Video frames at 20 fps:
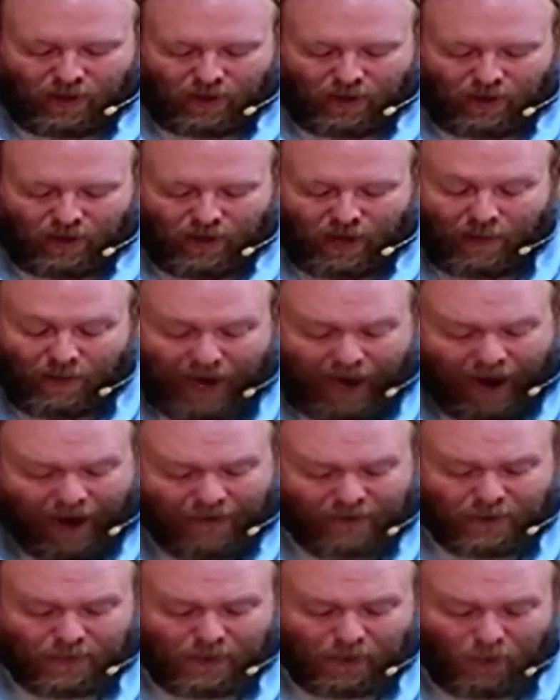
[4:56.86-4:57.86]
And we
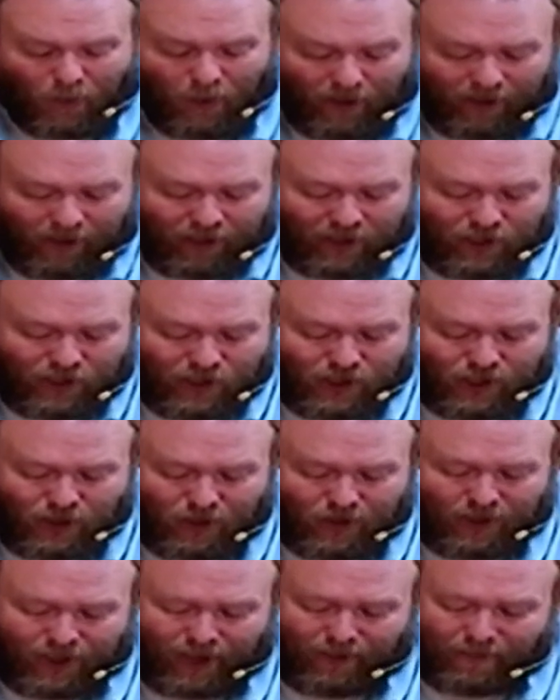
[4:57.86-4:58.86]
have to be willing to
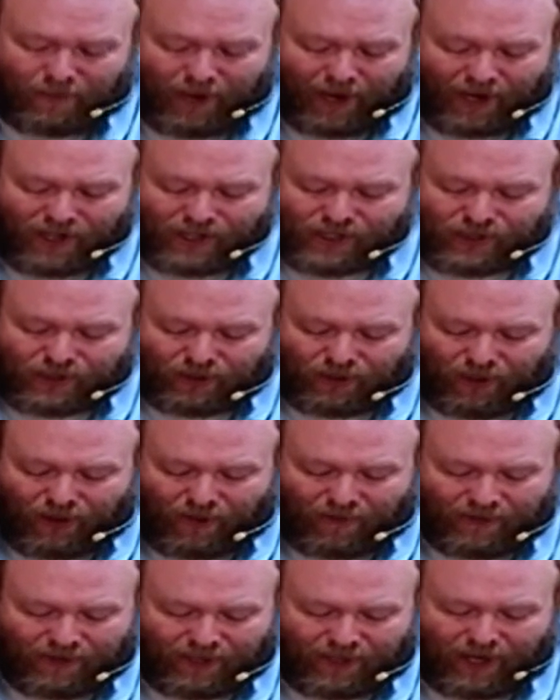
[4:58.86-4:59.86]
show them extra
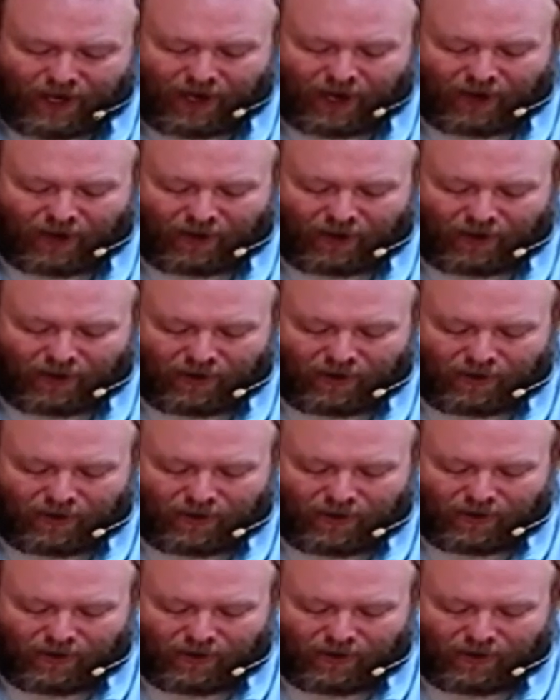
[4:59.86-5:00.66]
love and care